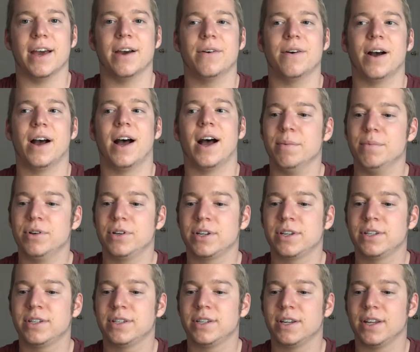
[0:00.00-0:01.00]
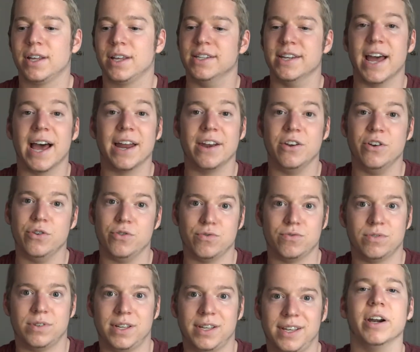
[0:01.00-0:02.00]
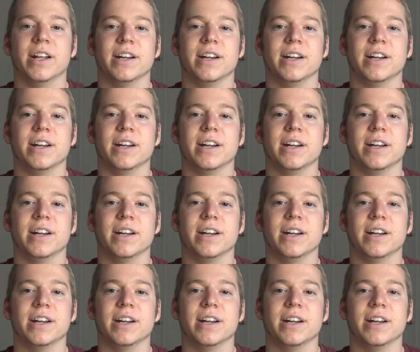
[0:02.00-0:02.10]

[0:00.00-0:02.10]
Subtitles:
Now, iBooks is not new,